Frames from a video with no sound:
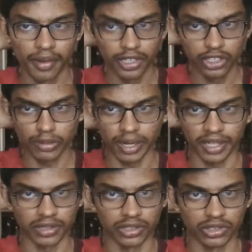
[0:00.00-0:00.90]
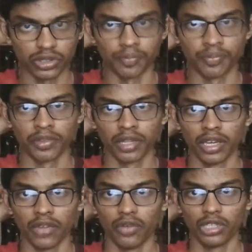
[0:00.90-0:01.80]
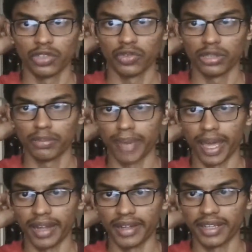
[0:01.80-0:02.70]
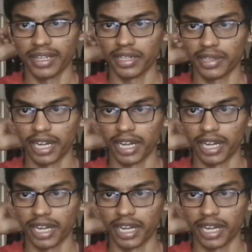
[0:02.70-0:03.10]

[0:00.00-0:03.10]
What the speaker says: Tissue mining. So, with parenteral